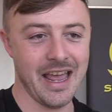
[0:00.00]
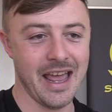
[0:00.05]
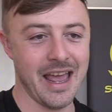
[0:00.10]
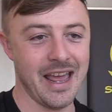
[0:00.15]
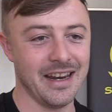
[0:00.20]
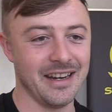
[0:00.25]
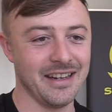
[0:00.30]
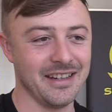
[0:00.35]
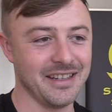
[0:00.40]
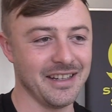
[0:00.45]

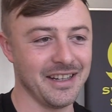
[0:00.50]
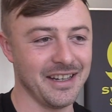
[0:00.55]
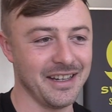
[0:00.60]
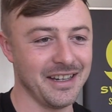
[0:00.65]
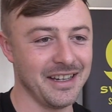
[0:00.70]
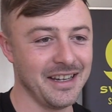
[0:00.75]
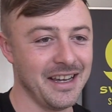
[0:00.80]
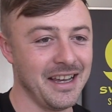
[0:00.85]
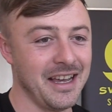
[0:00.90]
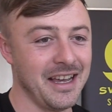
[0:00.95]
And I
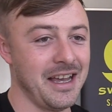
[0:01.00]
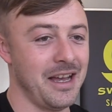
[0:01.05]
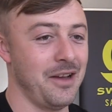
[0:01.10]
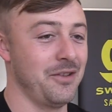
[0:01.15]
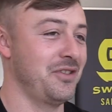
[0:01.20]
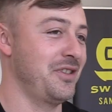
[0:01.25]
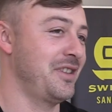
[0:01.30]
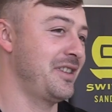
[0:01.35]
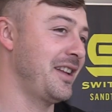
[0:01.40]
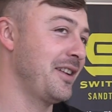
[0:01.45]

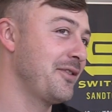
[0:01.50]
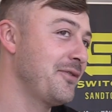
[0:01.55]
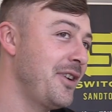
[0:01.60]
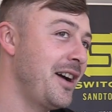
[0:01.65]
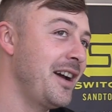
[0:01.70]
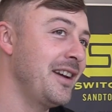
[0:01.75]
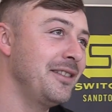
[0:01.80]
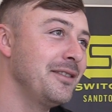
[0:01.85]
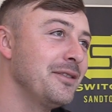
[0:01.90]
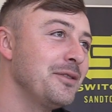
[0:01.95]
was just like,
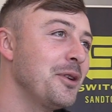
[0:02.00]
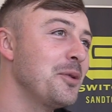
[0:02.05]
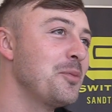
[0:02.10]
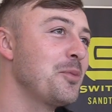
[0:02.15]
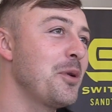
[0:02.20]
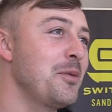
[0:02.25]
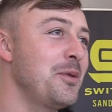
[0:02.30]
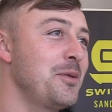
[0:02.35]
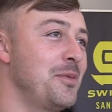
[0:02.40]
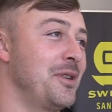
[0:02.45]
fine, no
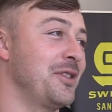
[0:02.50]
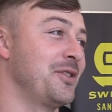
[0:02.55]
problem.